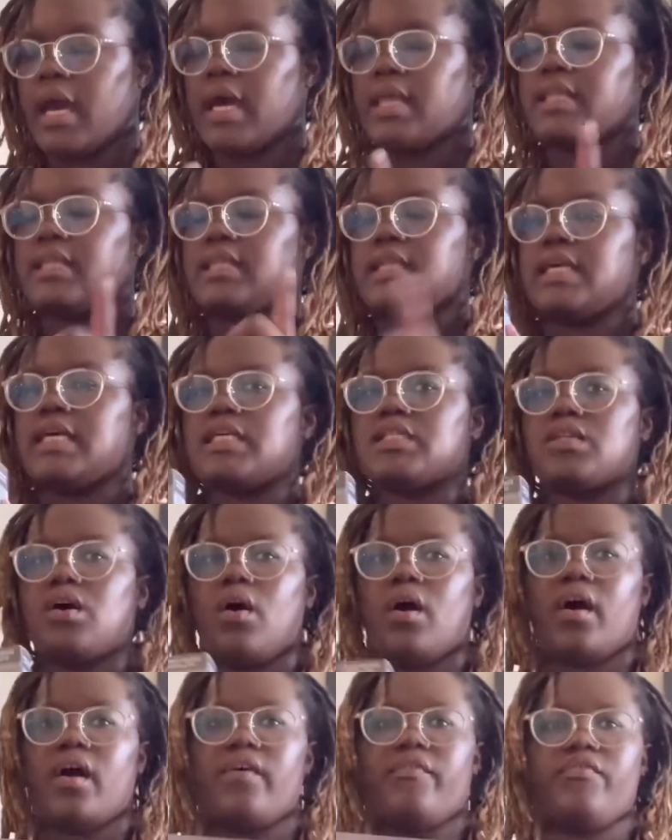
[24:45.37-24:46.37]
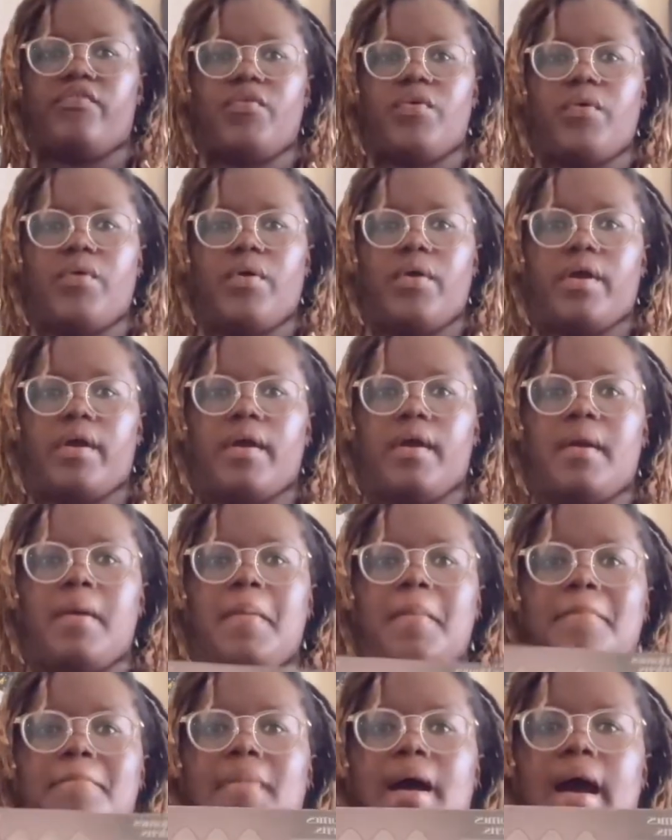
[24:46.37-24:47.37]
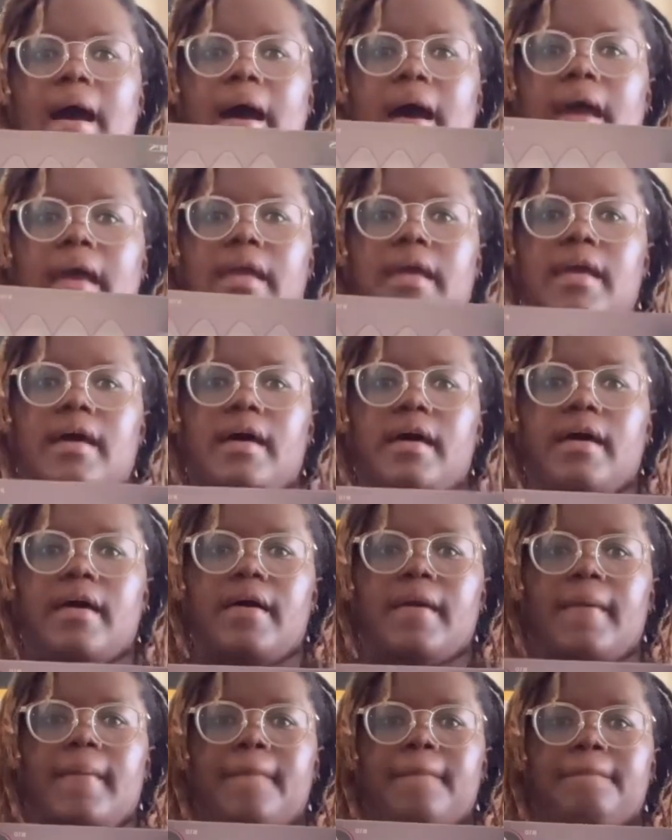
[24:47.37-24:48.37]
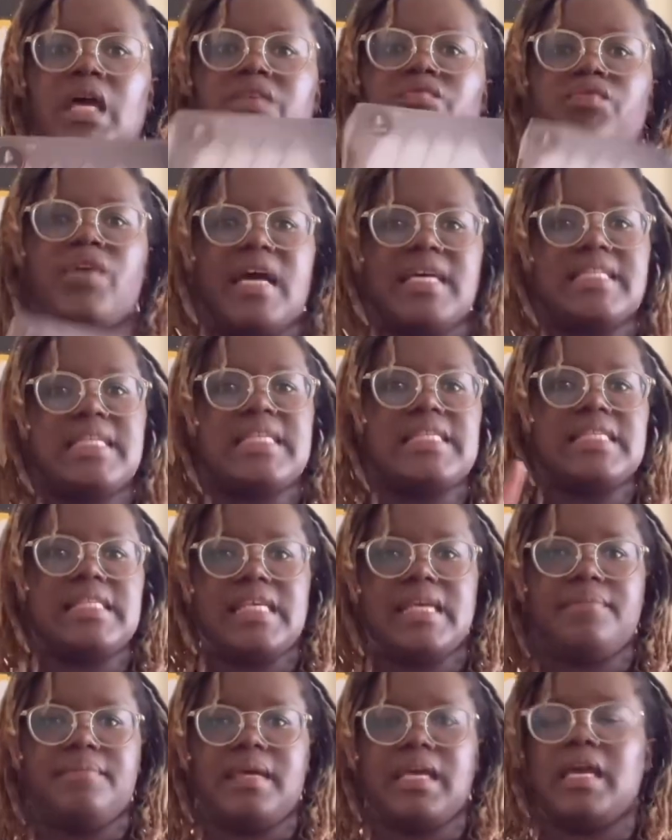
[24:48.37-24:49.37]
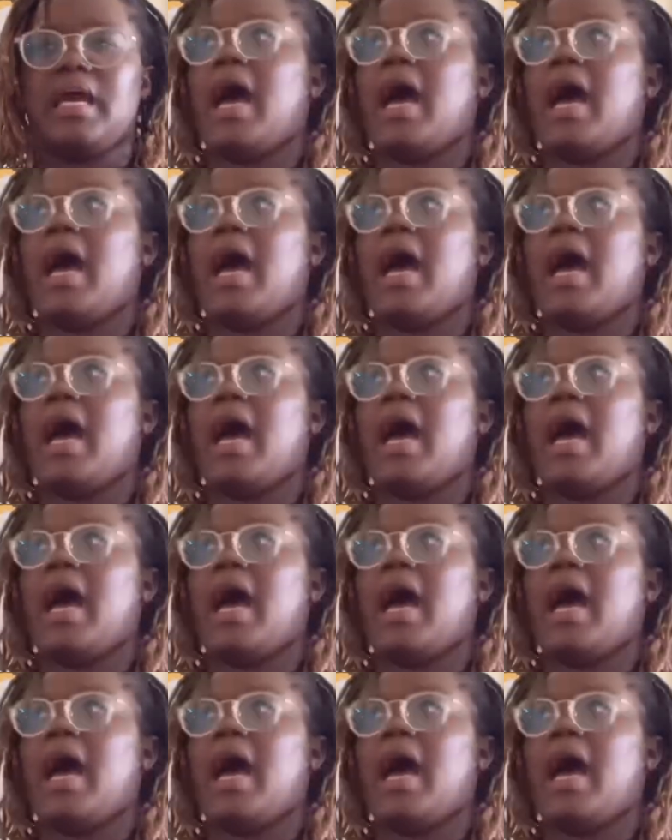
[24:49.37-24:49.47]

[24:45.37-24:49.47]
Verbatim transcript: And then these are for my, um, if you guys didn't see me,